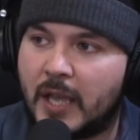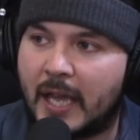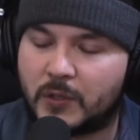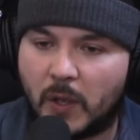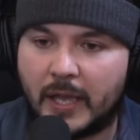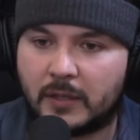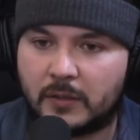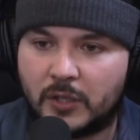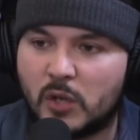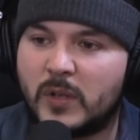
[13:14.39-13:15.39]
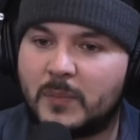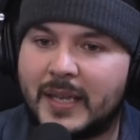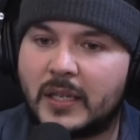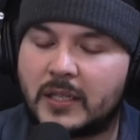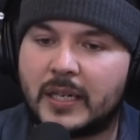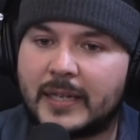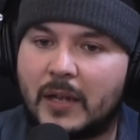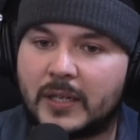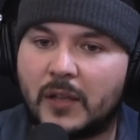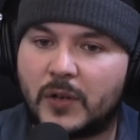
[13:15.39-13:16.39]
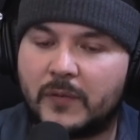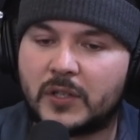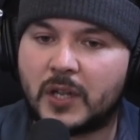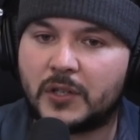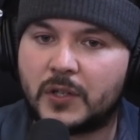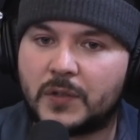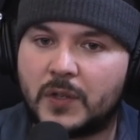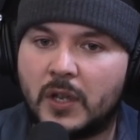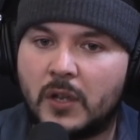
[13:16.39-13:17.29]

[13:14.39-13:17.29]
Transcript: as like human beings sitting down together to have discussions,